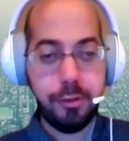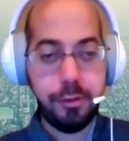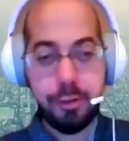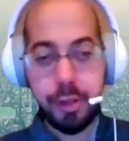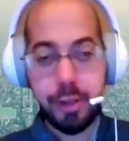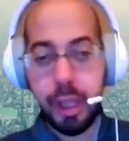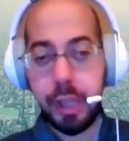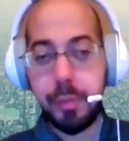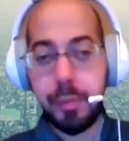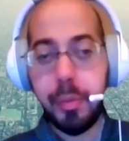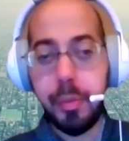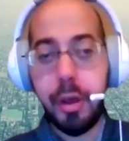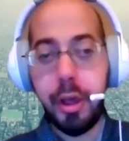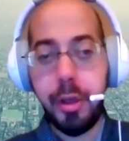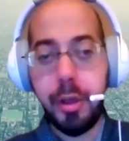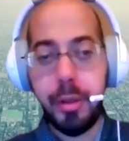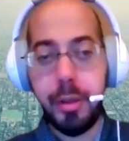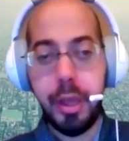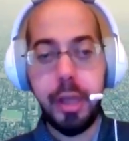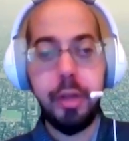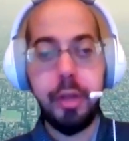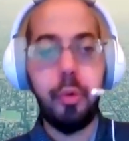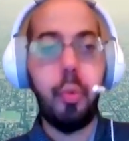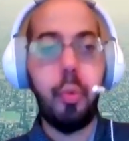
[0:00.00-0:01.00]

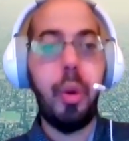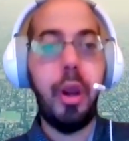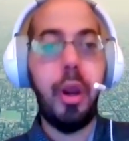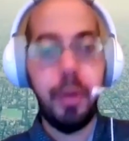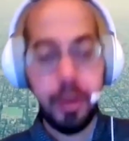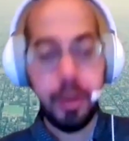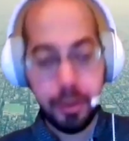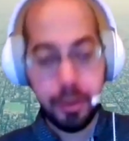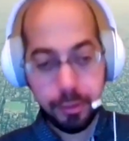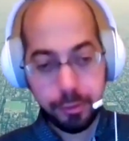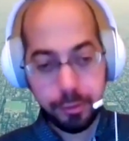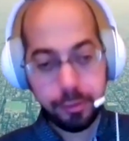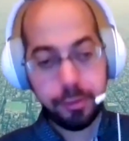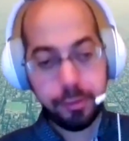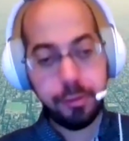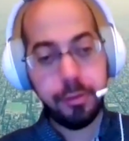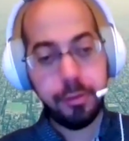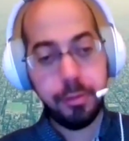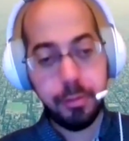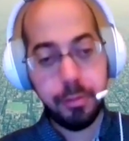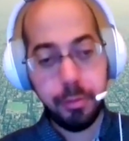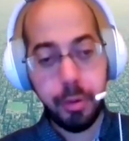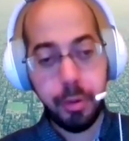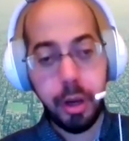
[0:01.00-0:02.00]
stigma and
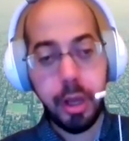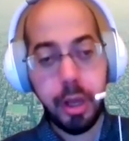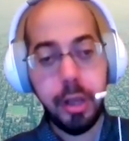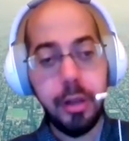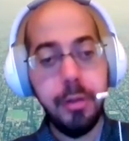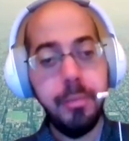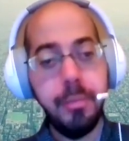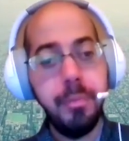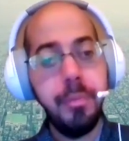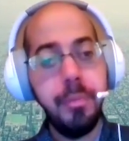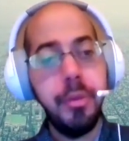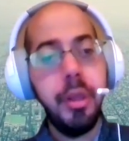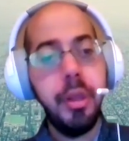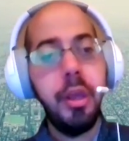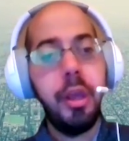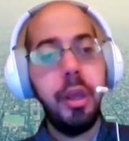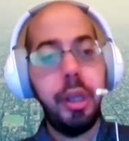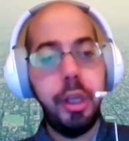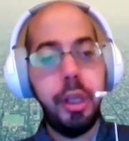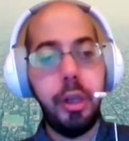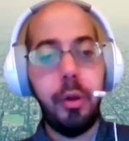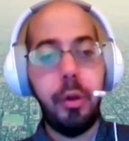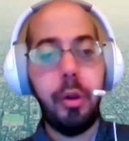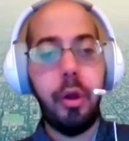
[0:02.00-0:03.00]
awareness, right?
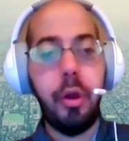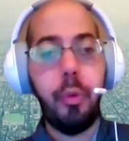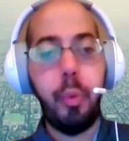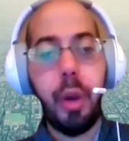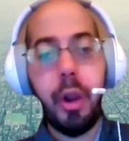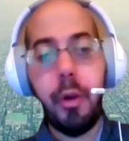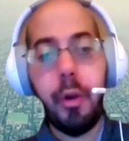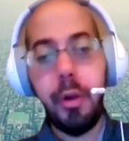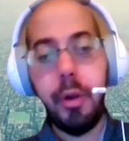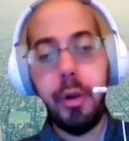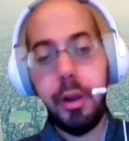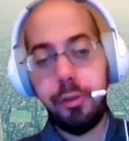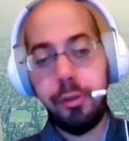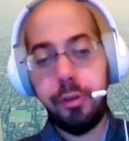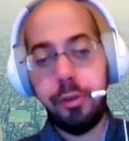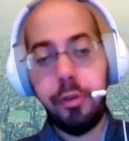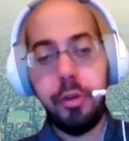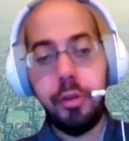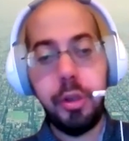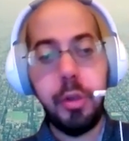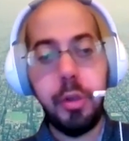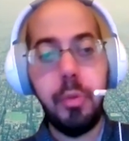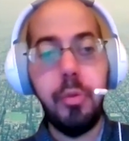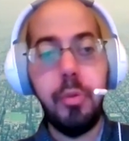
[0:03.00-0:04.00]
You know,
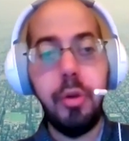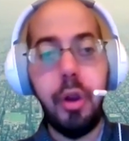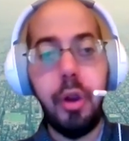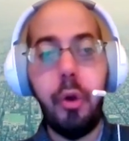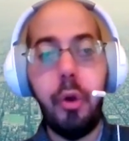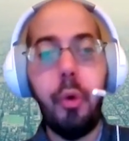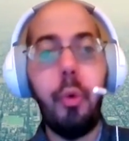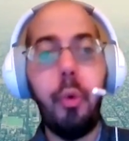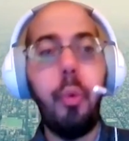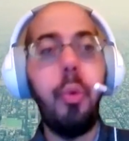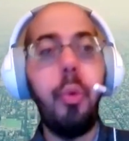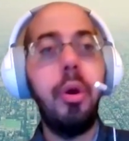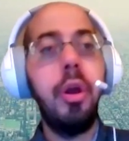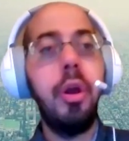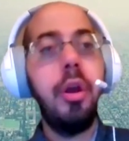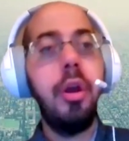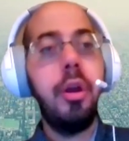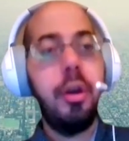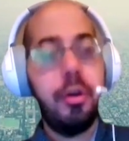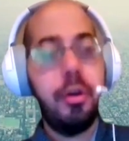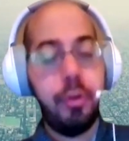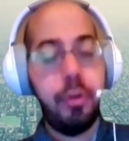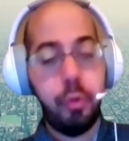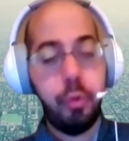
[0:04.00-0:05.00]
awareness, do you know
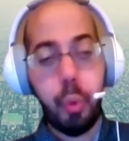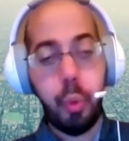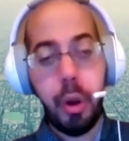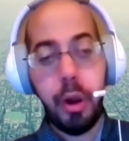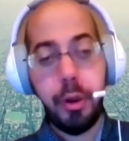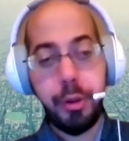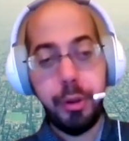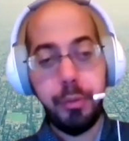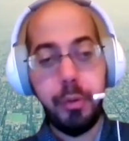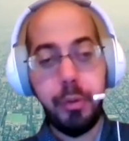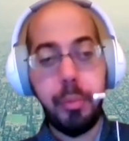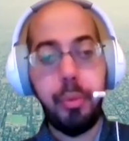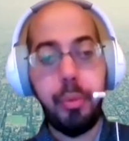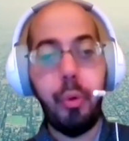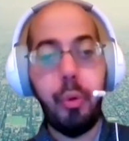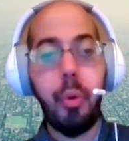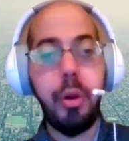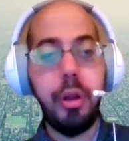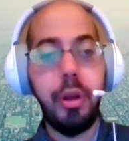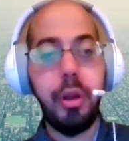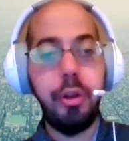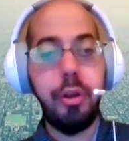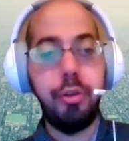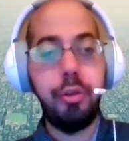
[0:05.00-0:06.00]
where the
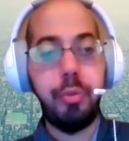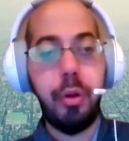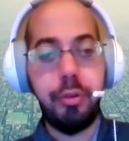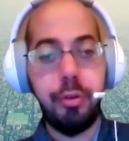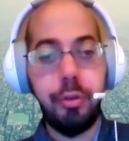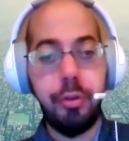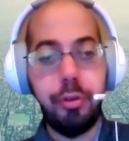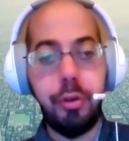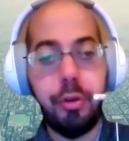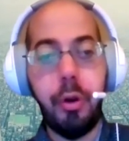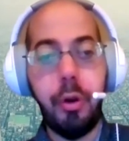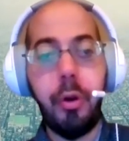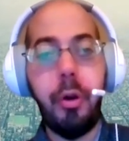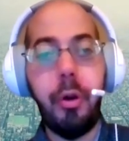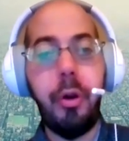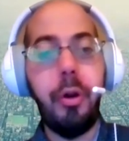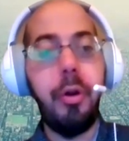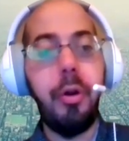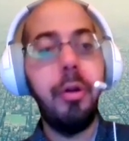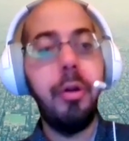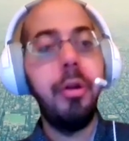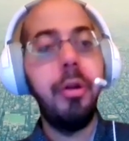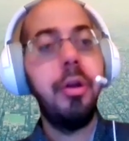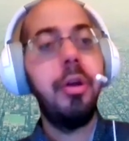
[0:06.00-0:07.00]
reporting structures
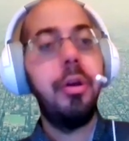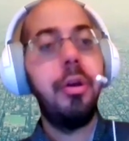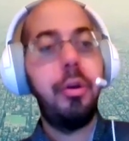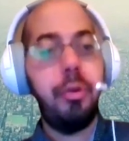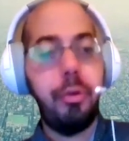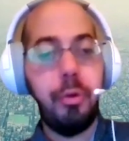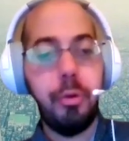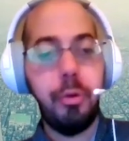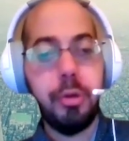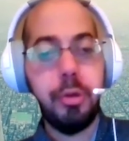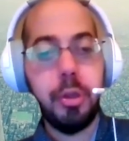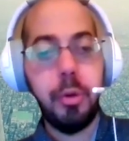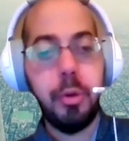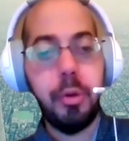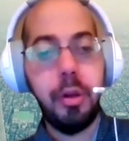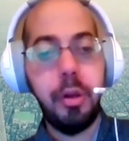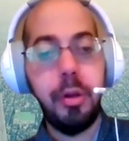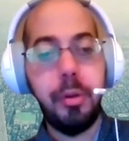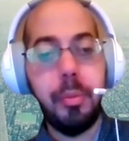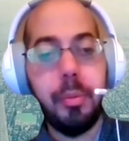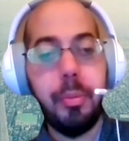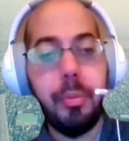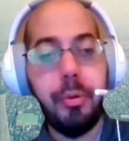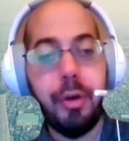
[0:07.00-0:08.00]
are, who you
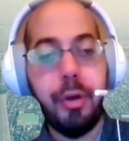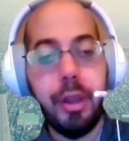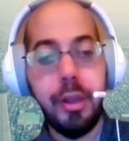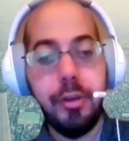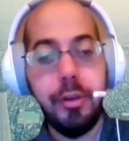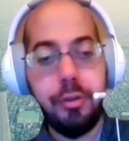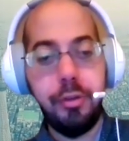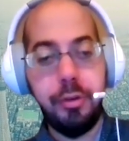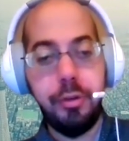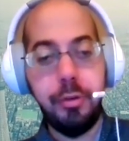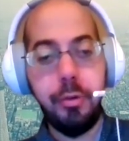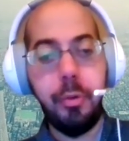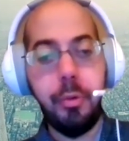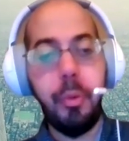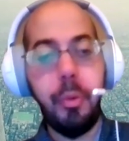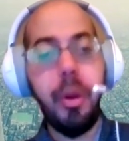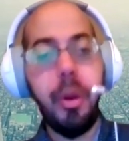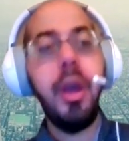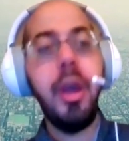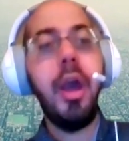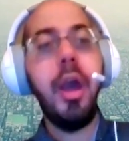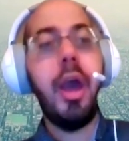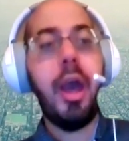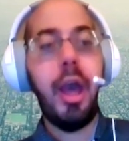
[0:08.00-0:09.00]
can complain
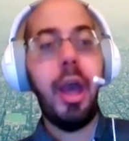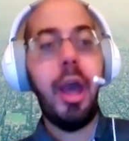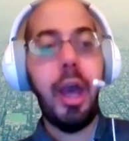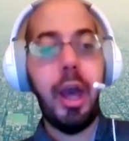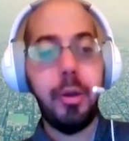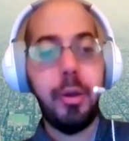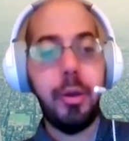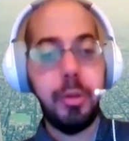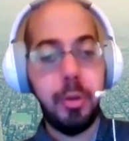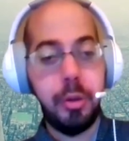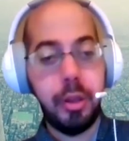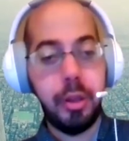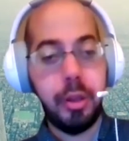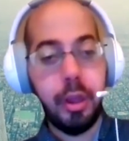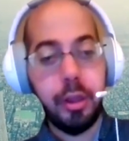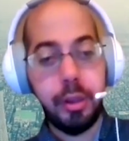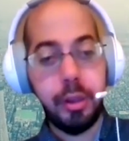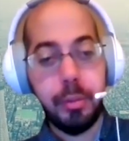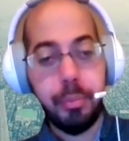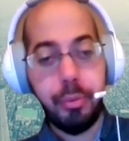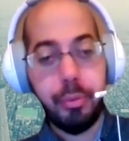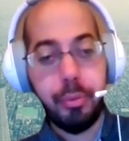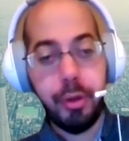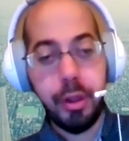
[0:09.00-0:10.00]
to, how you
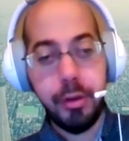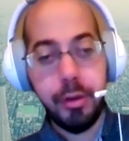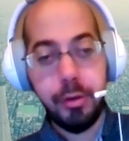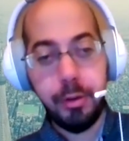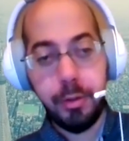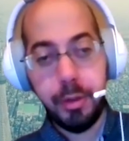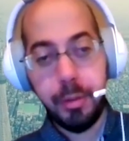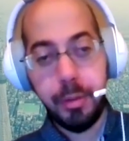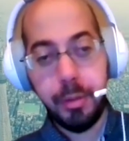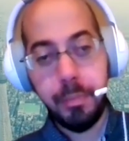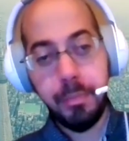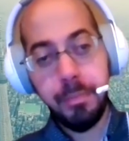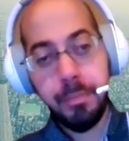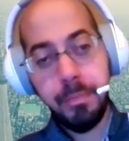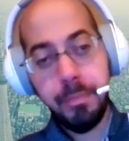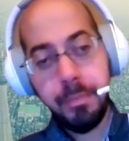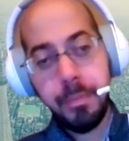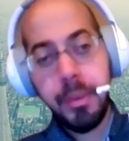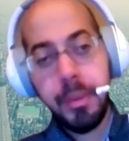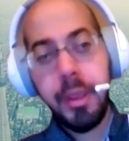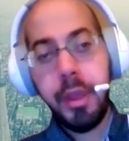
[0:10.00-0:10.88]
can complain to them?